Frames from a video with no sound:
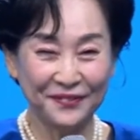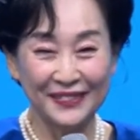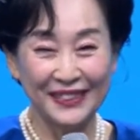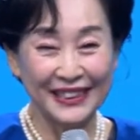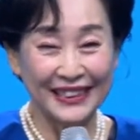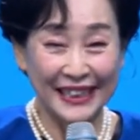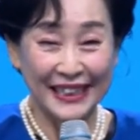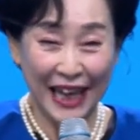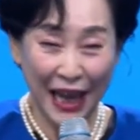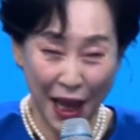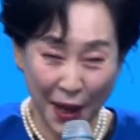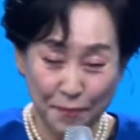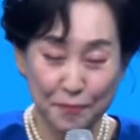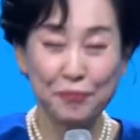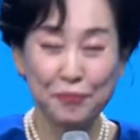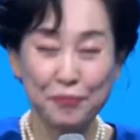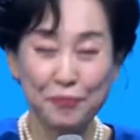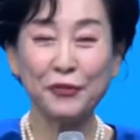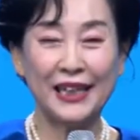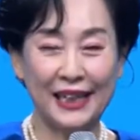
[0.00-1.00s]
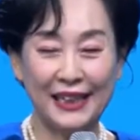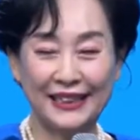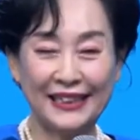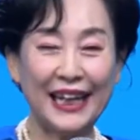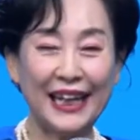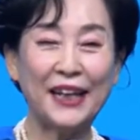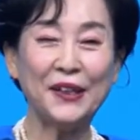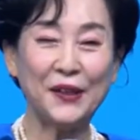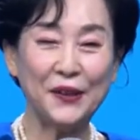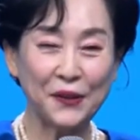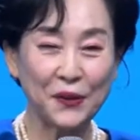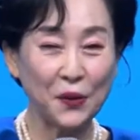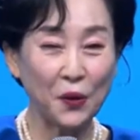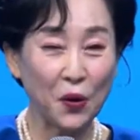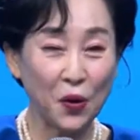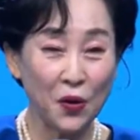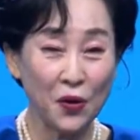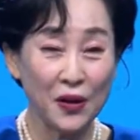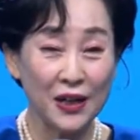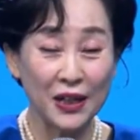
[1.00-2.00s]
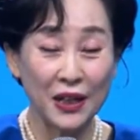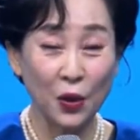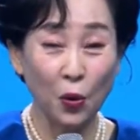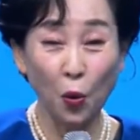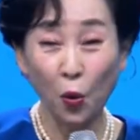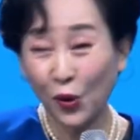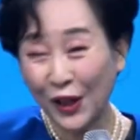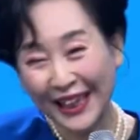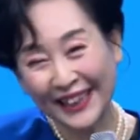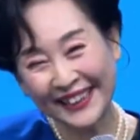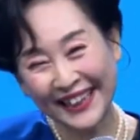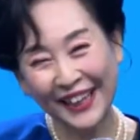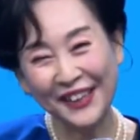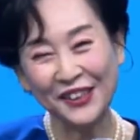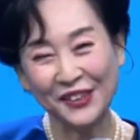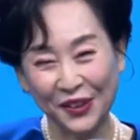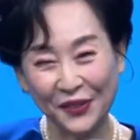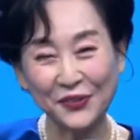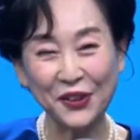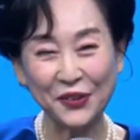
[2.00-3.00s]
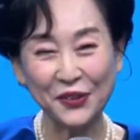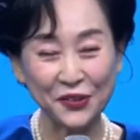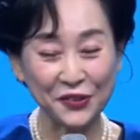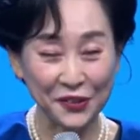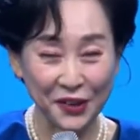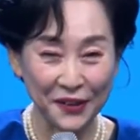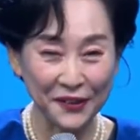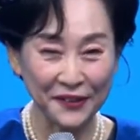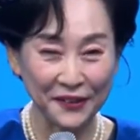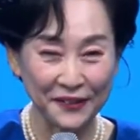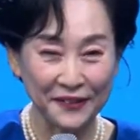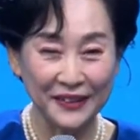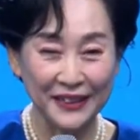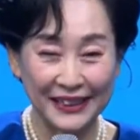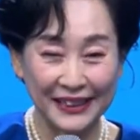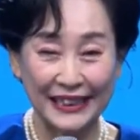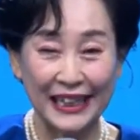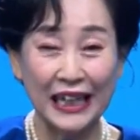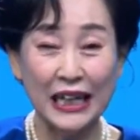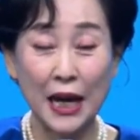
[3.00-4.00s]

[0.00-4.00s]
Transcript: I changed my clothes and I wore a